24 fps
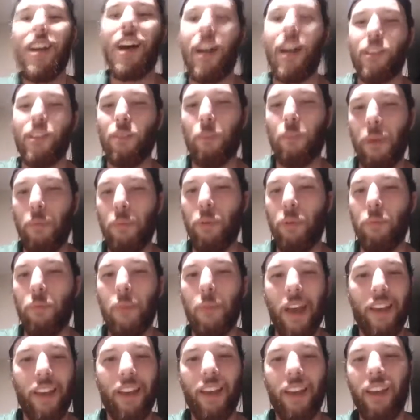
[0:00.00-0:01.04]
onto people
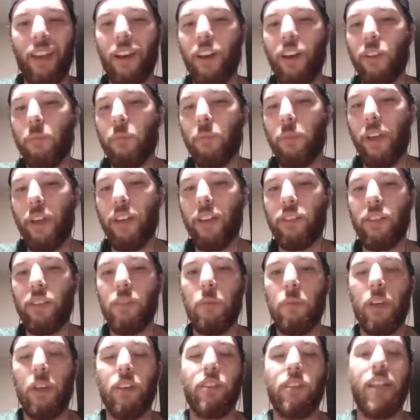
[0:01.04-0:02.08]
making it other
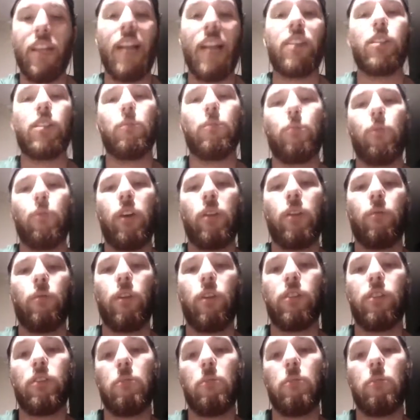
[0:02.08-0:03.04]
places, because that's the point where,